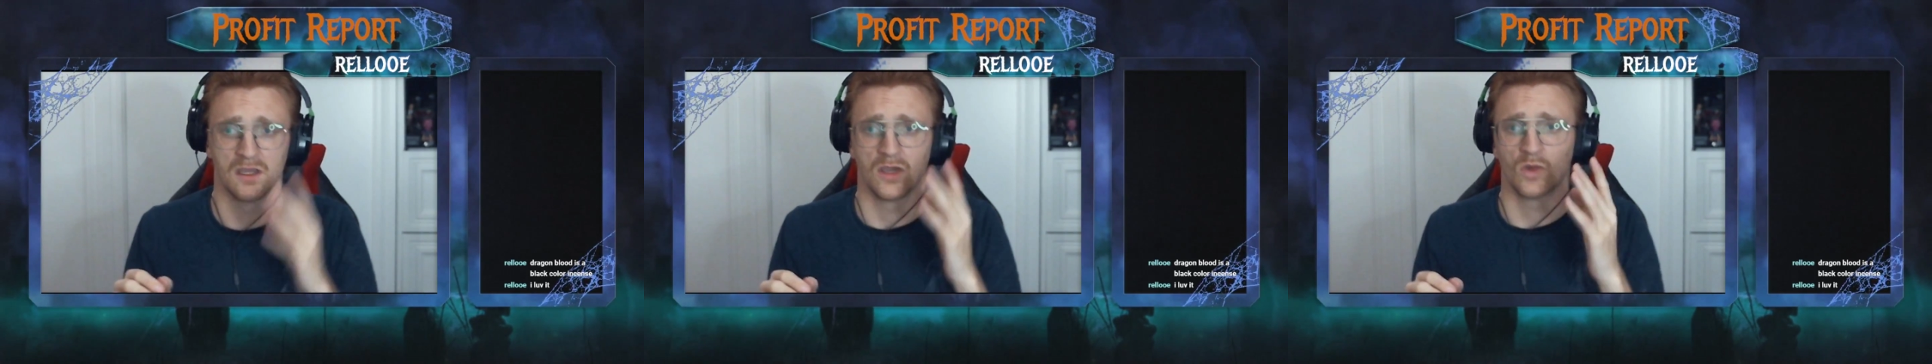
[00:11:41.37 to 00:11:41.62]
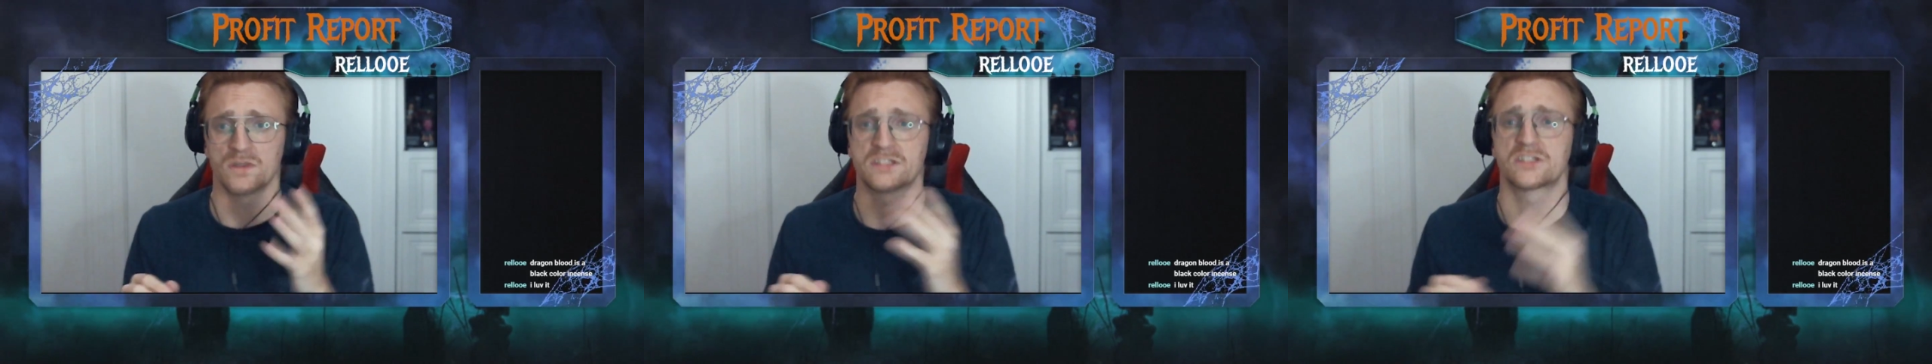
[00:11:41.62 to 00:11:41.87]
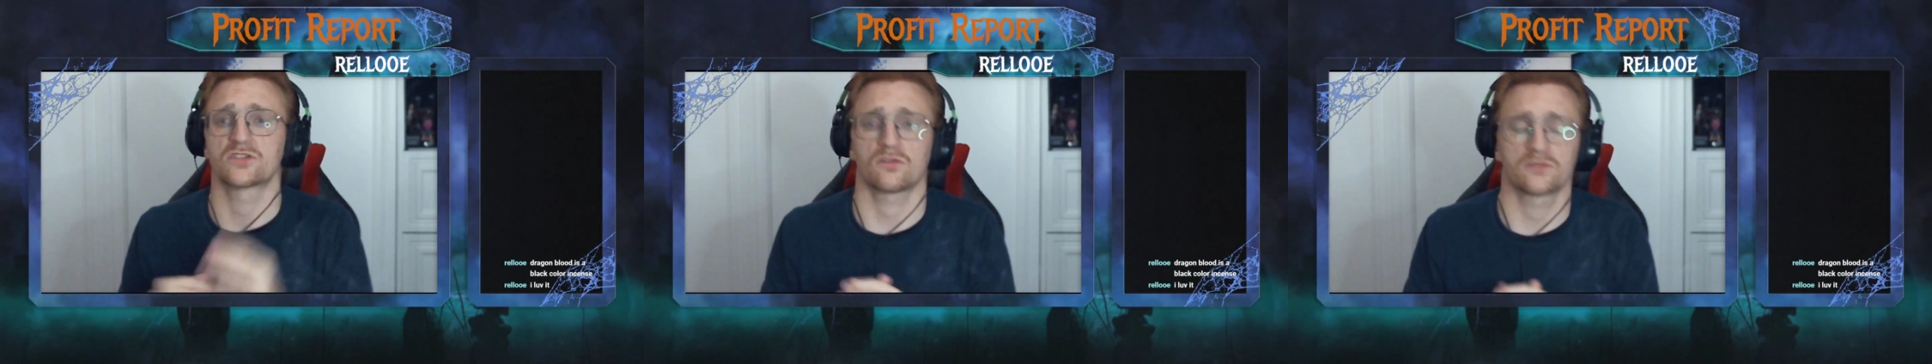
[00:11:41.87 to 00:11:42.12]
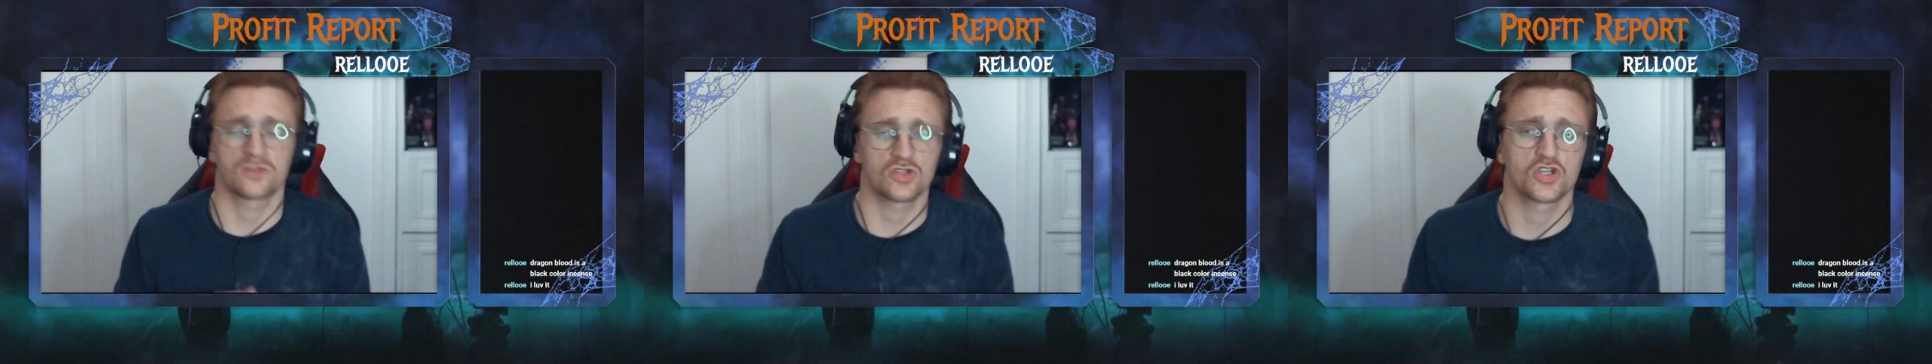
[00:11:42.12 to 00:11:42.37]
We
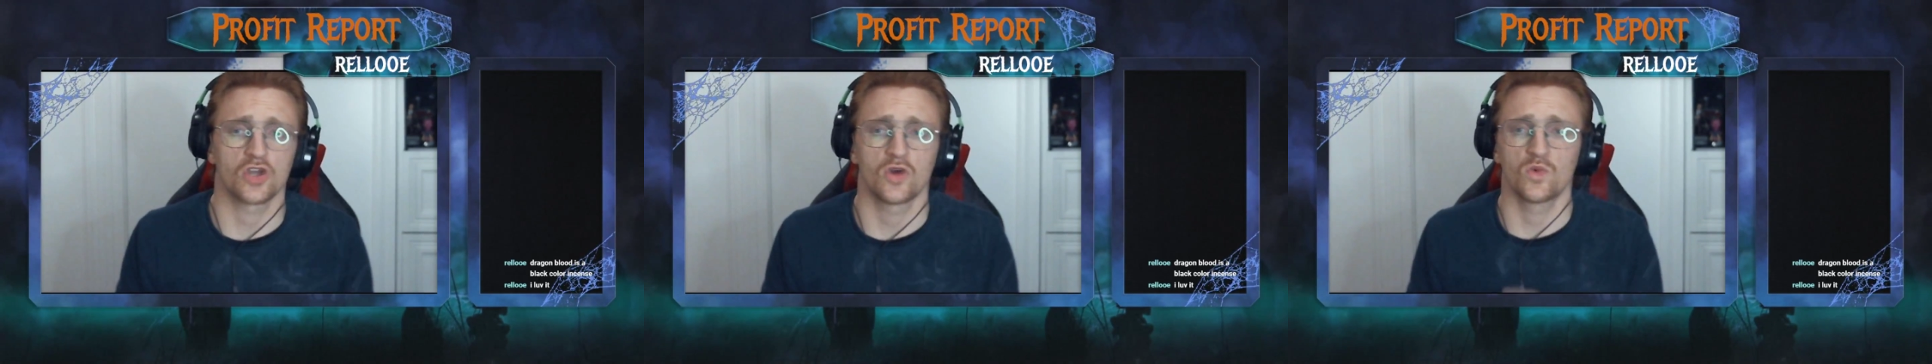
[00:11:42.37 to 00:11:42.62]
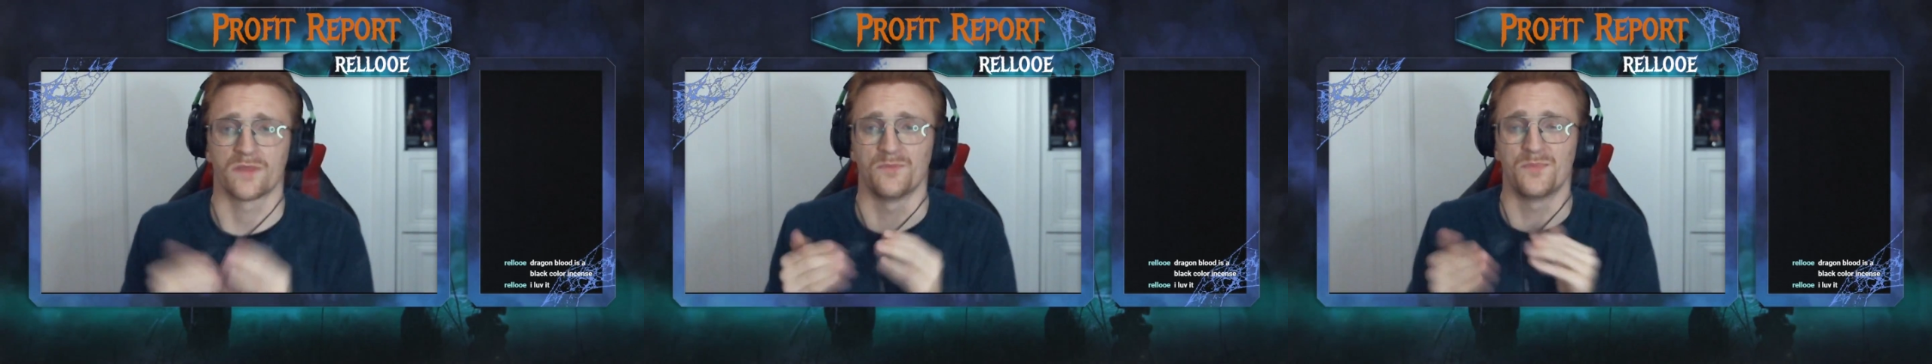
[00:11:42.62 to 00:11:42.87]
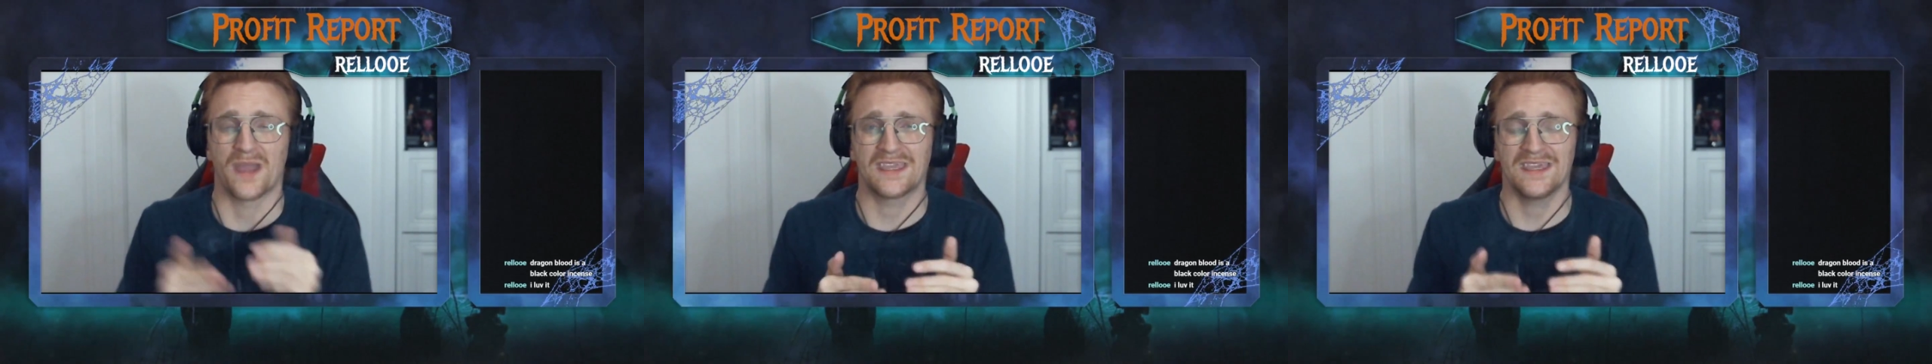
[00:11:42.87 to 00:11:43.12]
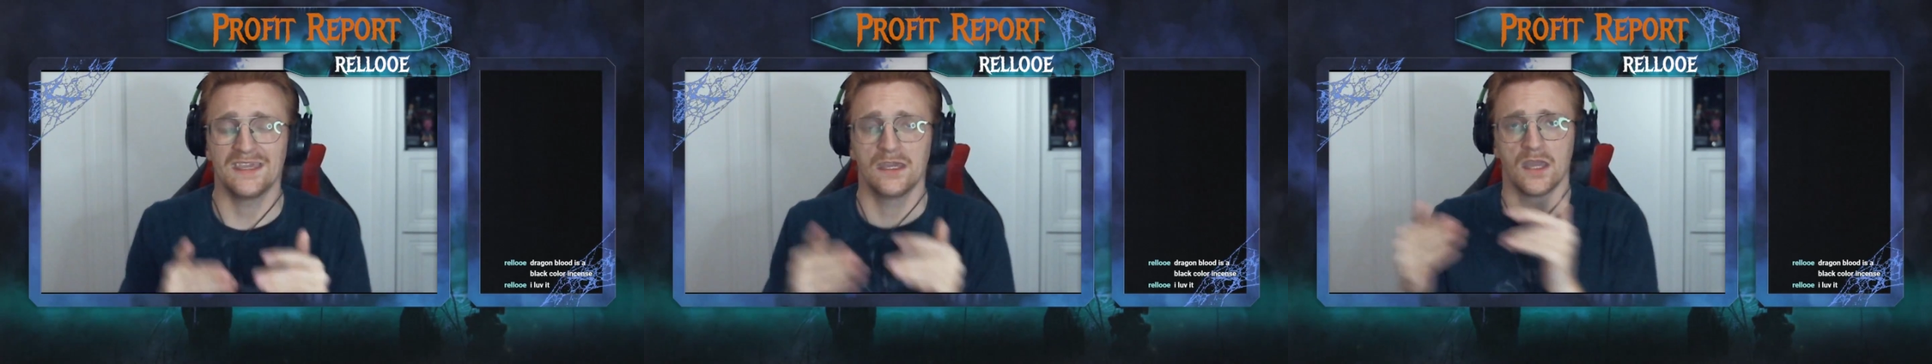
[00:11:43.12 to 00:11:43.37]
start the show with
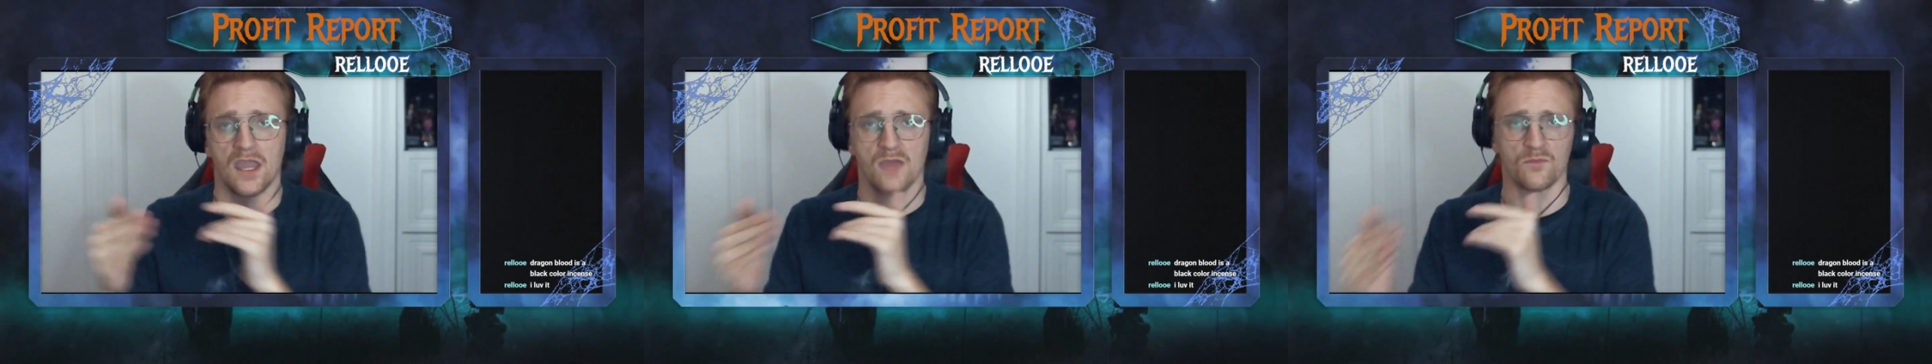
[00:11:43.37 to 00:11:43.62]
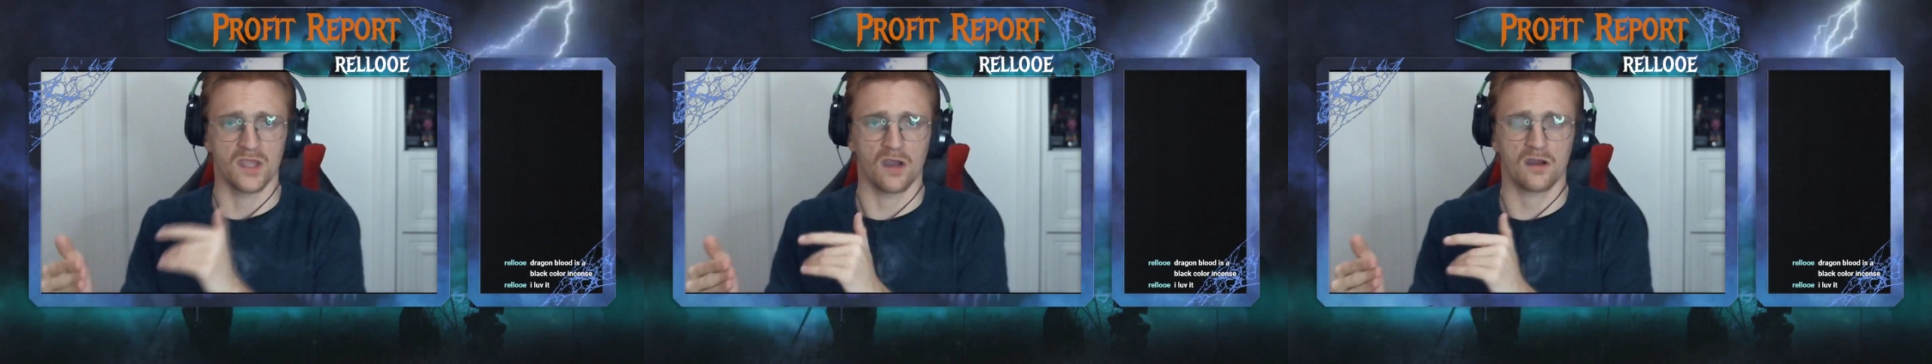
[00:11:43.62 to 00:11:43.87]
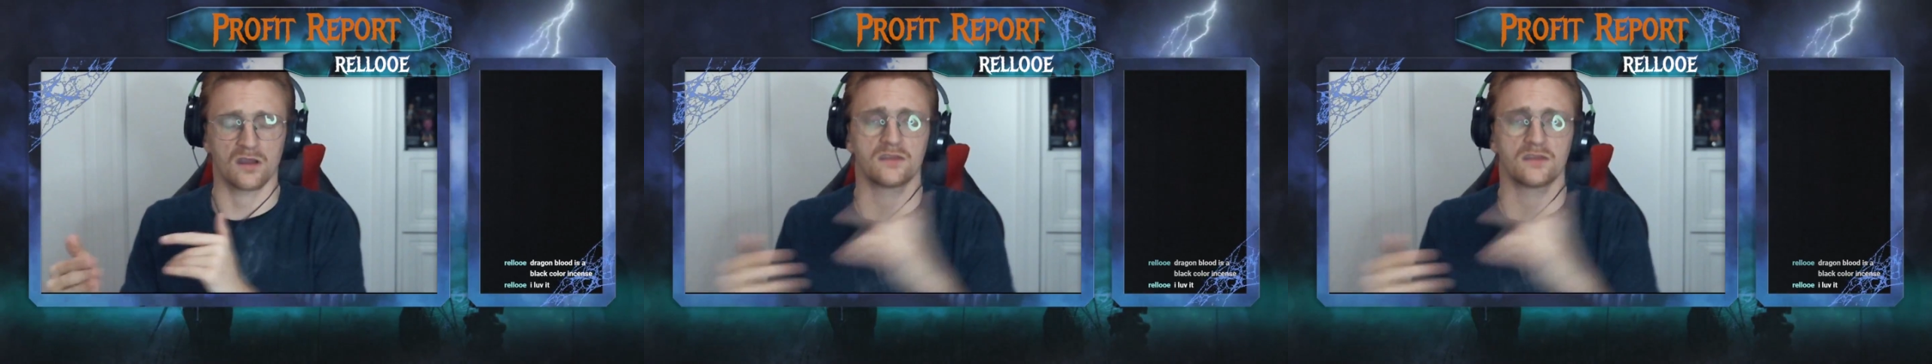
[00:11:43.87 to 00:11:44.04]
Becky and Bianca.